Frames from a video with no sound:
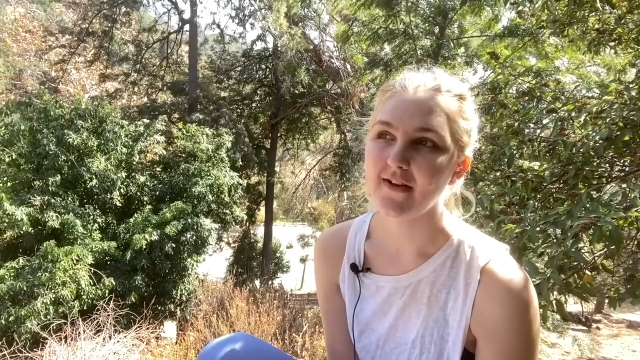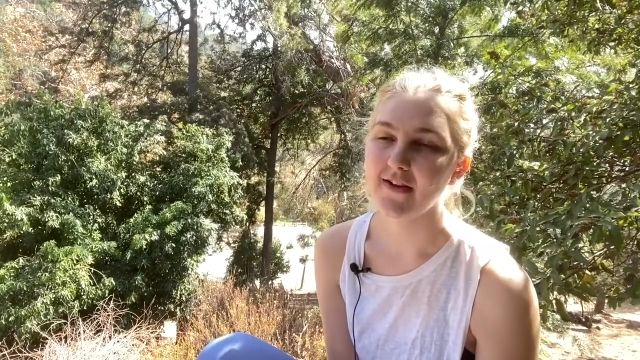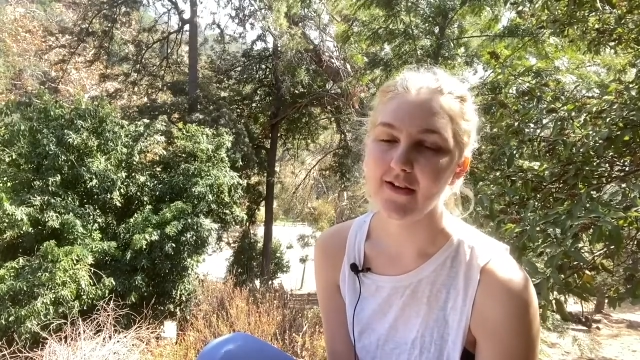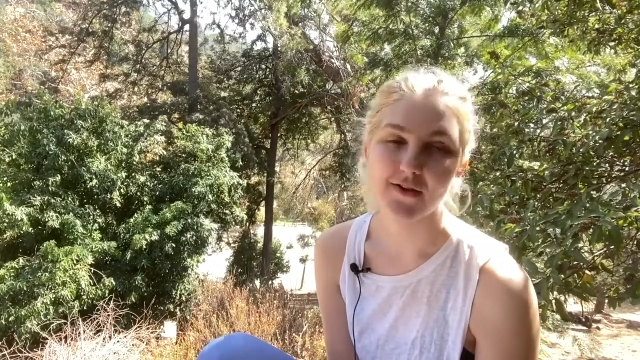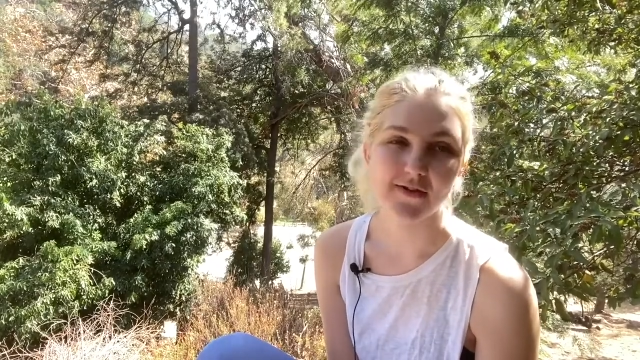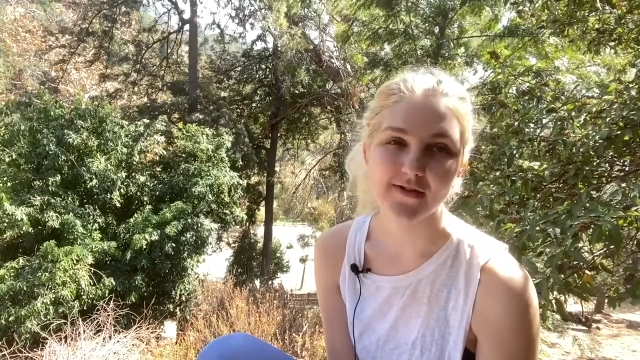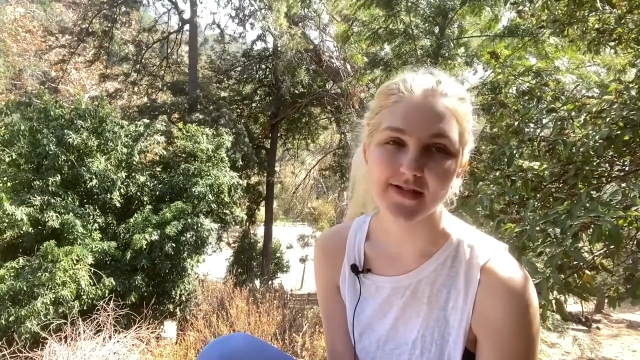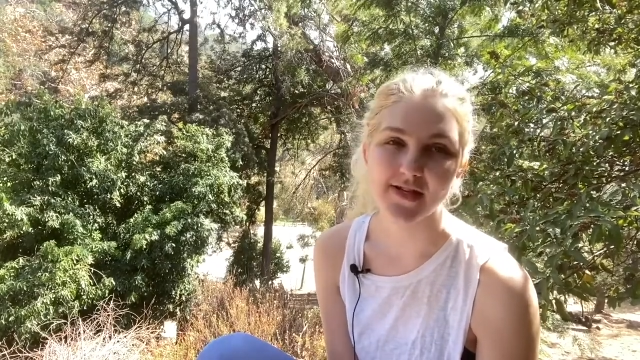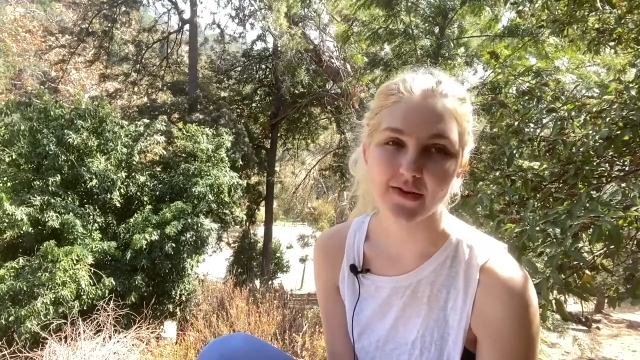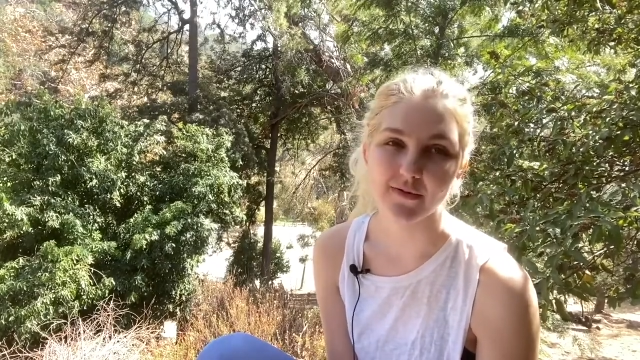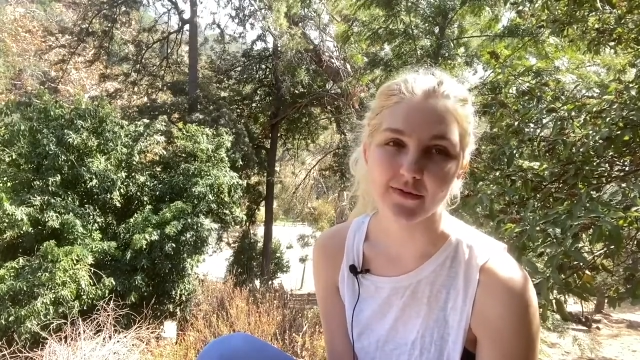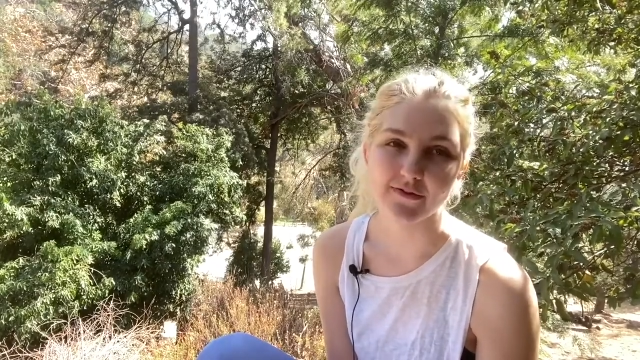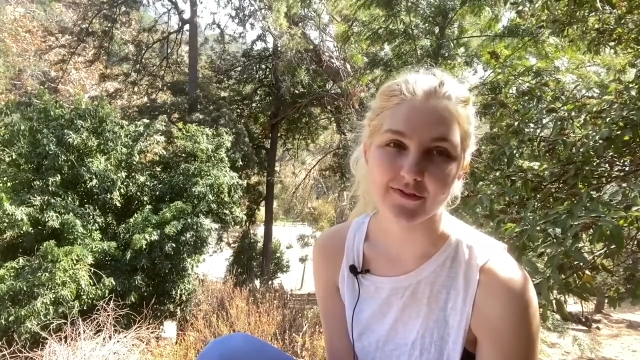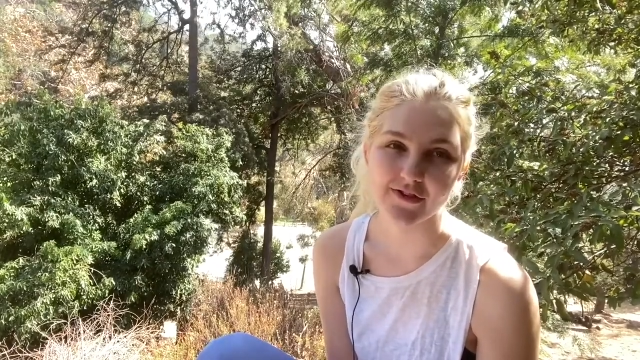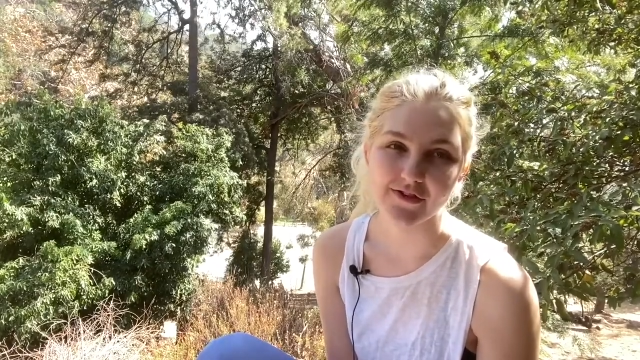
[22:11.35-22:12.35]
you don't see a
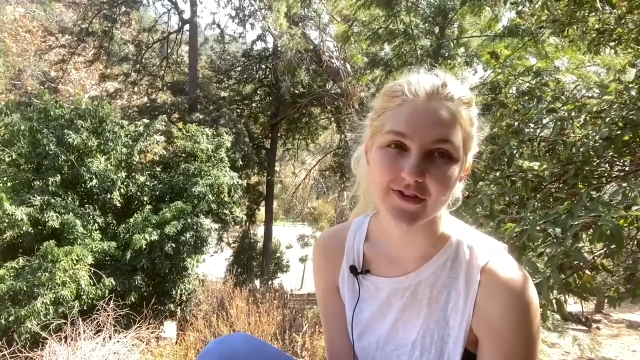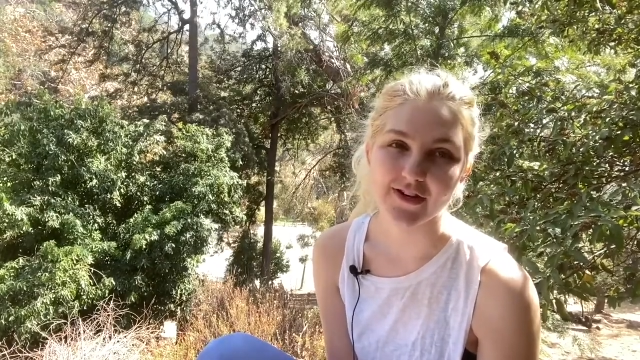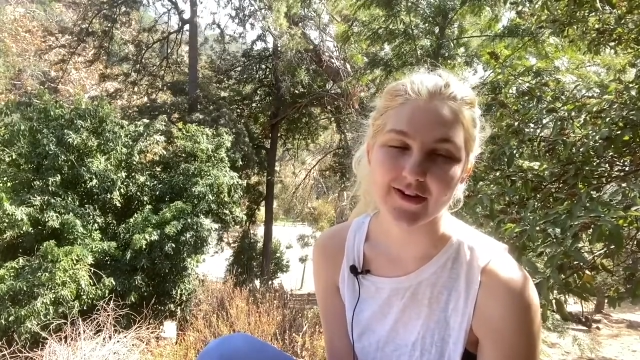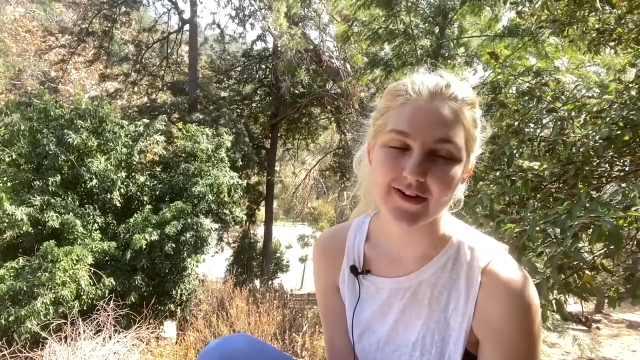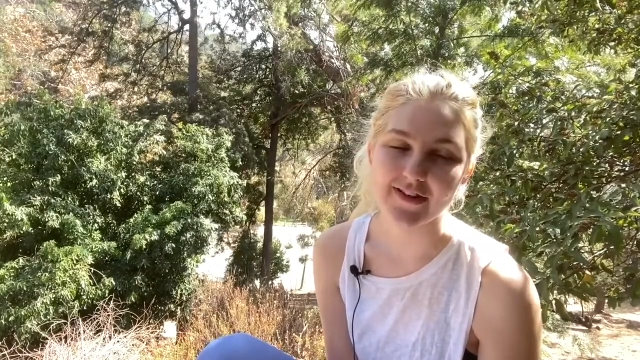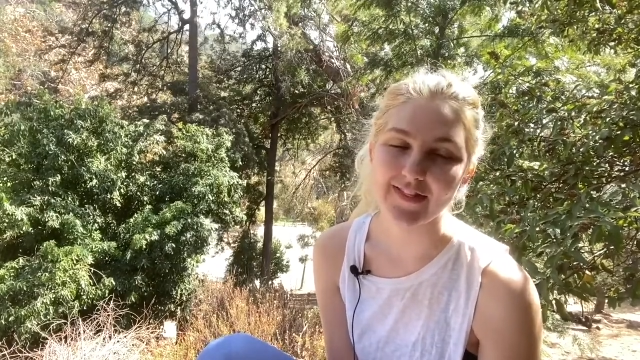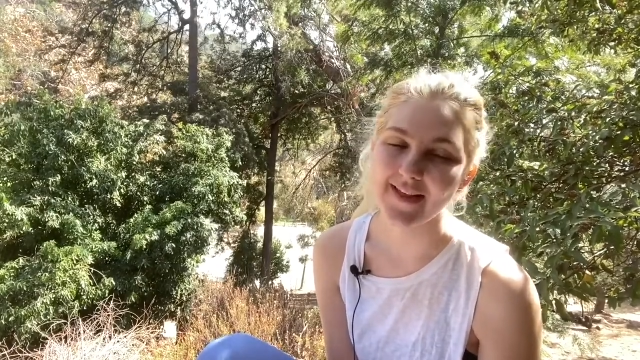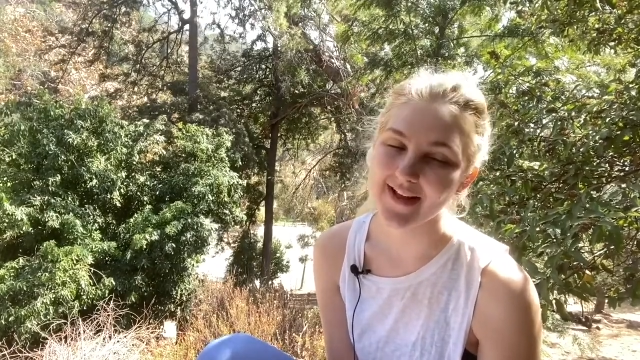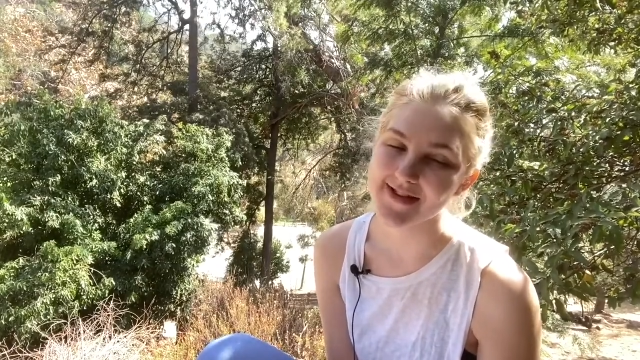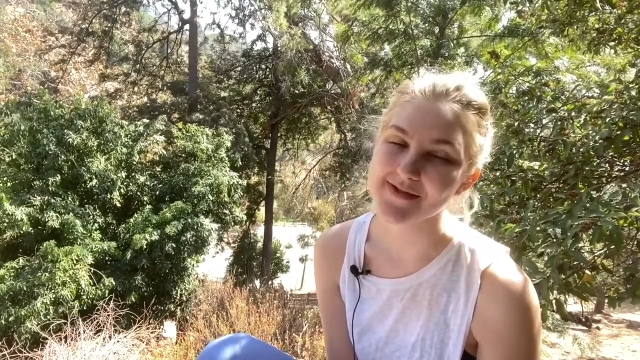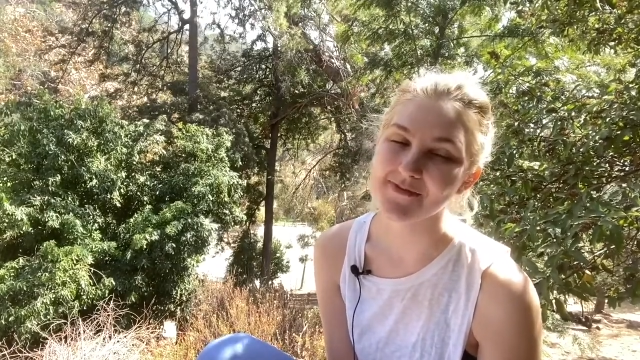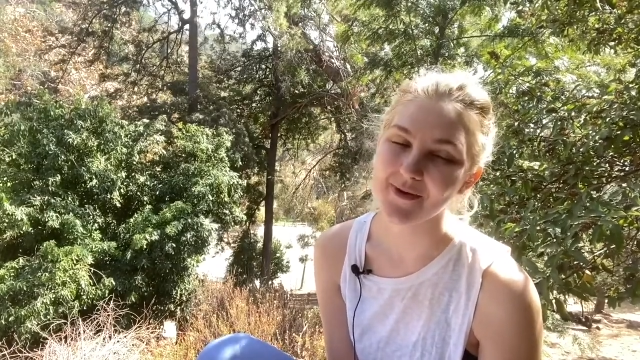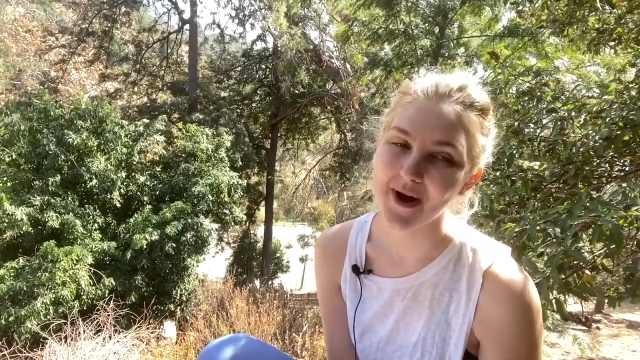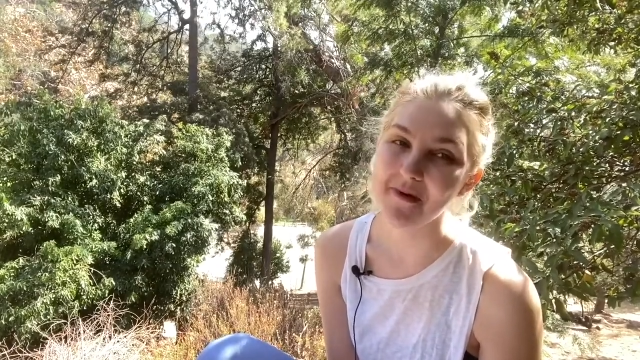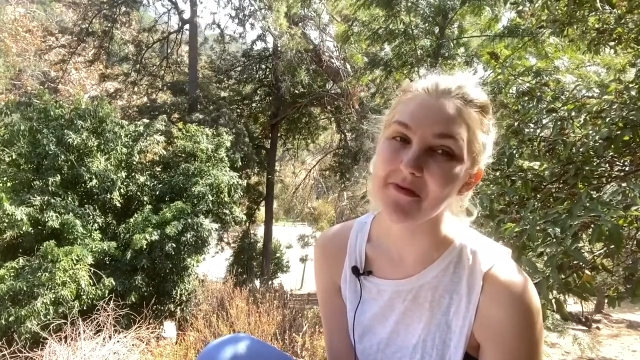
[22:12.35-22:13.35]
refrigerator, that's
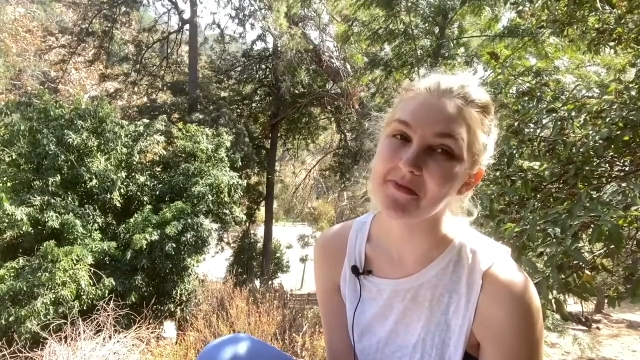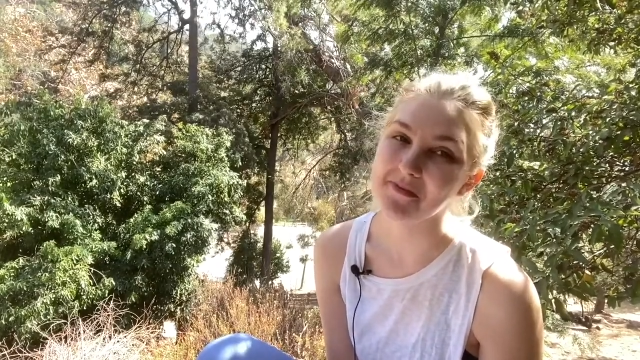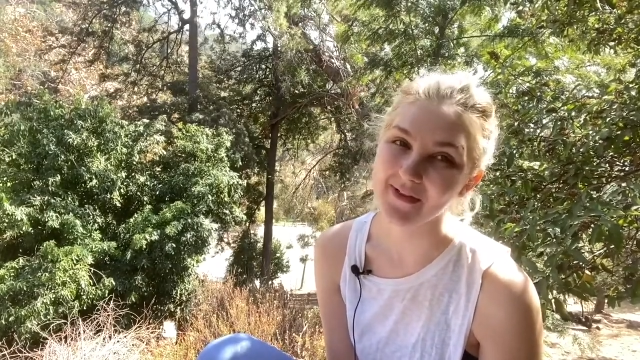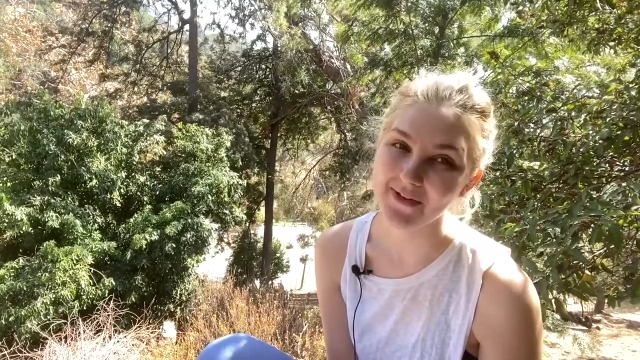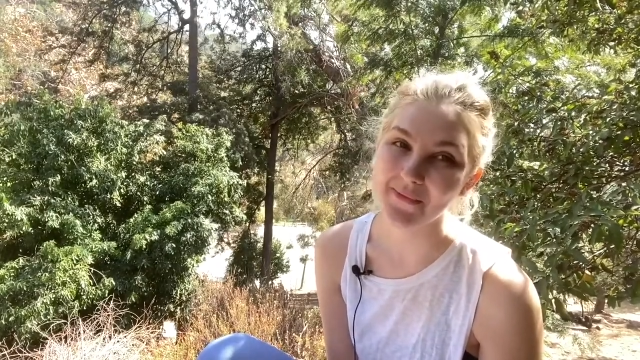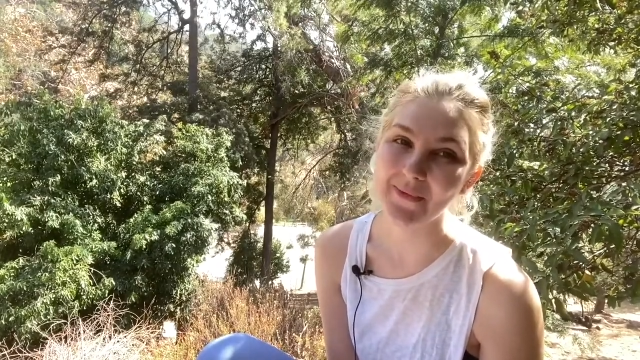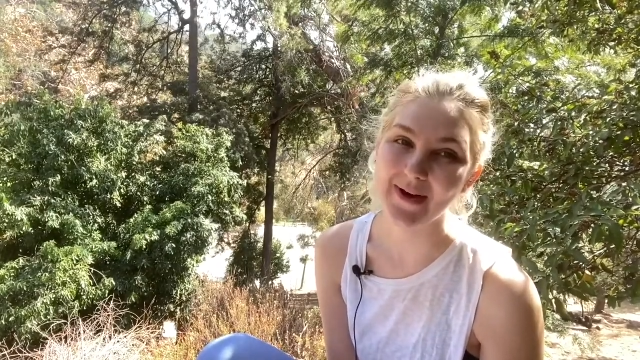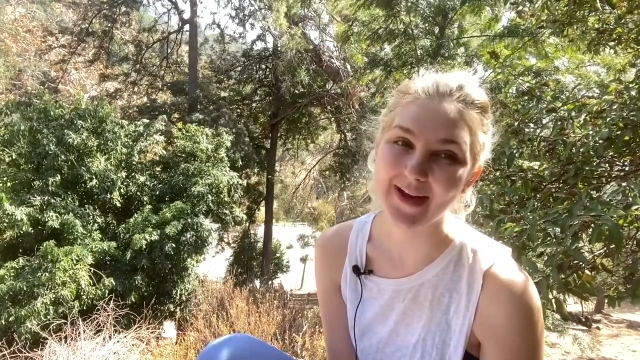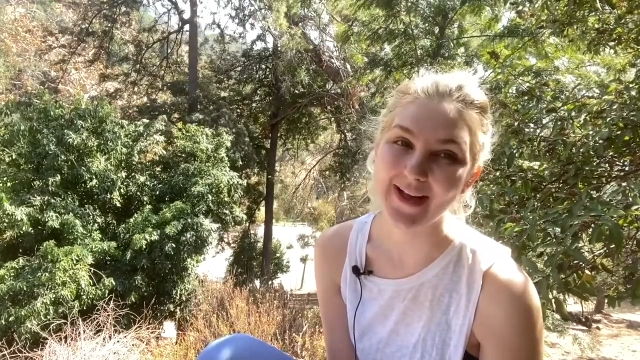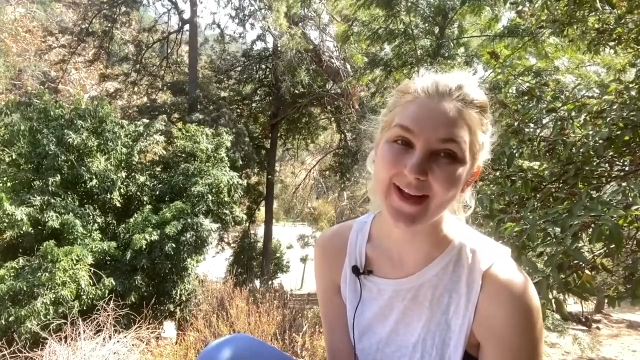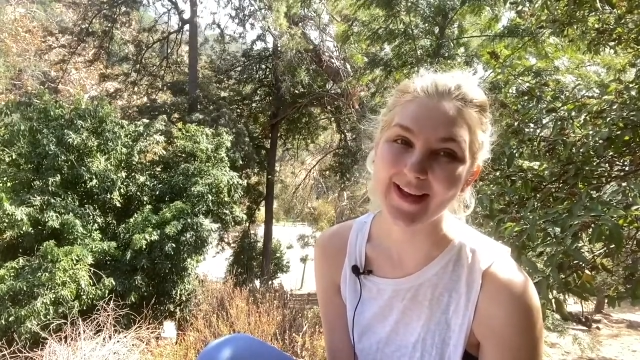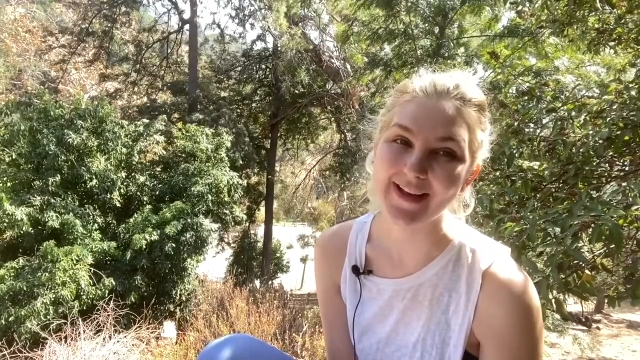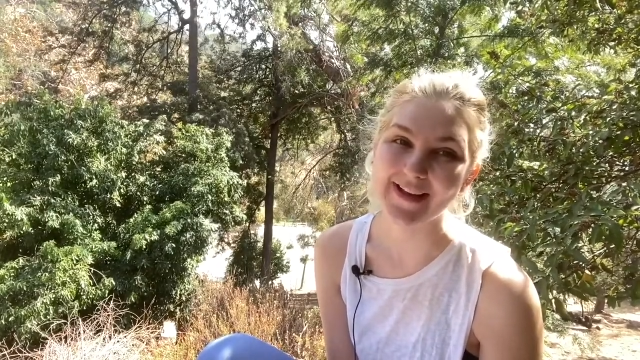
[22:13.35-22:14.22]
probably why.